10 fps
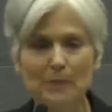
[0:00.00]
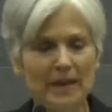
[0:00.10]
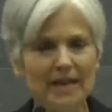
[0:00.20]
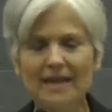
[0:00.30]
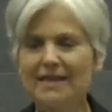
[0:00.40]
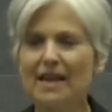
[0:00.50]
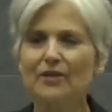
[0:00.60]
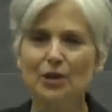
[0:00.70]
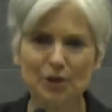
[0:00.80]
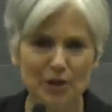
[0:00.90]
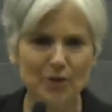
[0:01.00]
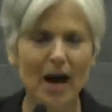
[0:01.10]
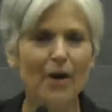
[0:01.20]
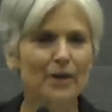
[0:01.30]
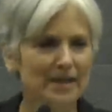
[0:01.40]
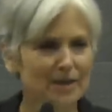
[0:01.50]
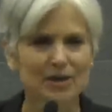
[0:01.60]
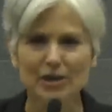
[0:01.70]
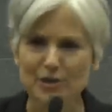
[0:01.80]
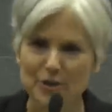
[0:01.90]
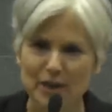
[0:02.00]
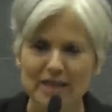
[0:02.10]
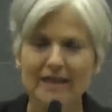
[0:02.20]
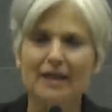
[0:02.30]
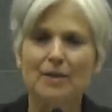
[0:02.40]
but he doesn't have a clue how he's going to do it.